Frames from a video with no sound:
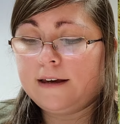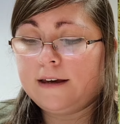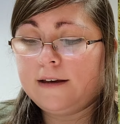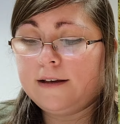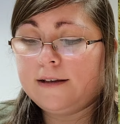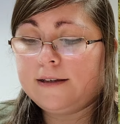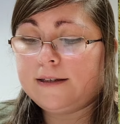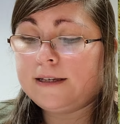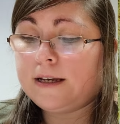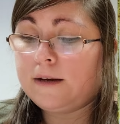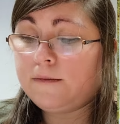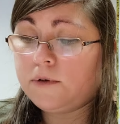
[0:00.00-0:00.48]

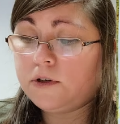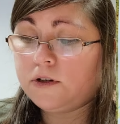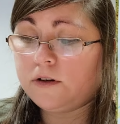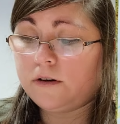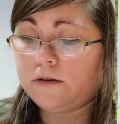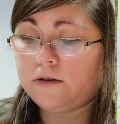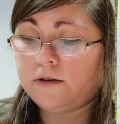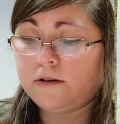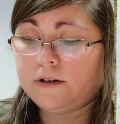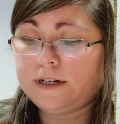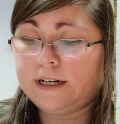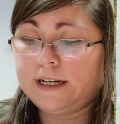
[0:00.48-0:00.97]
Some
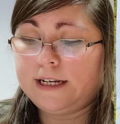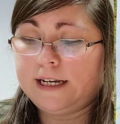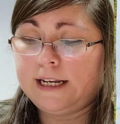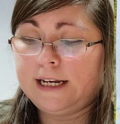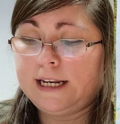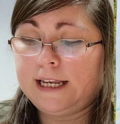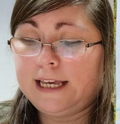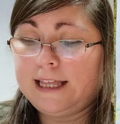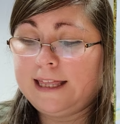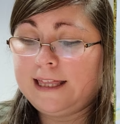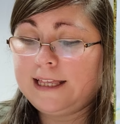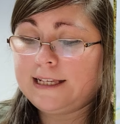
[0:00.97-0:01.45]
children digging
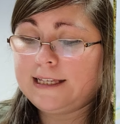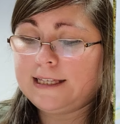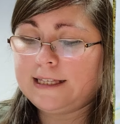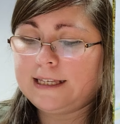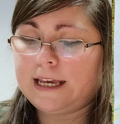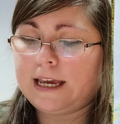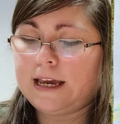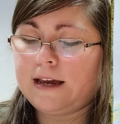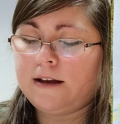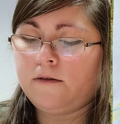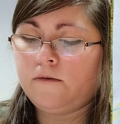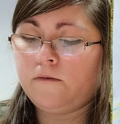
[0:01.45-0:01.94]
in the
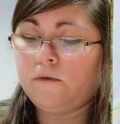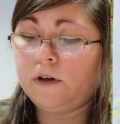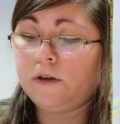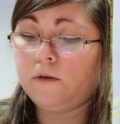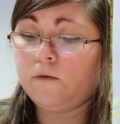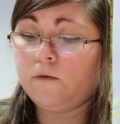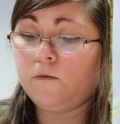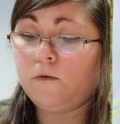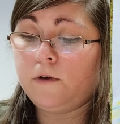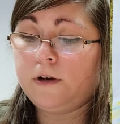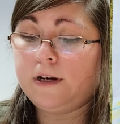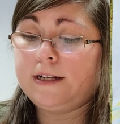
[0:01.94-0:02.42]
sand with
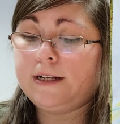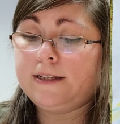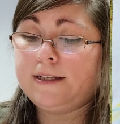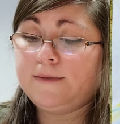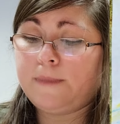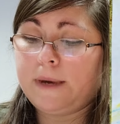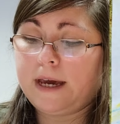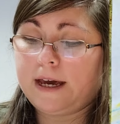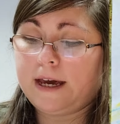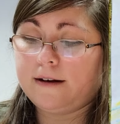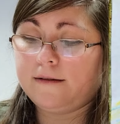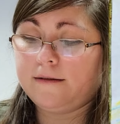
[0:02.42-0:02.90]
wooden
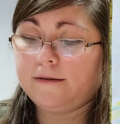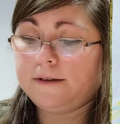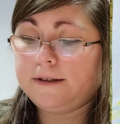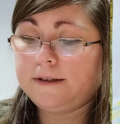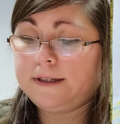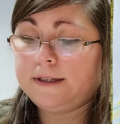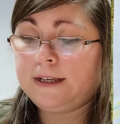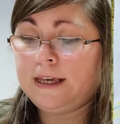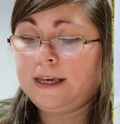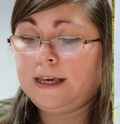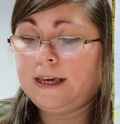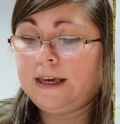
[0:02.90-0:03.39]
spaddles,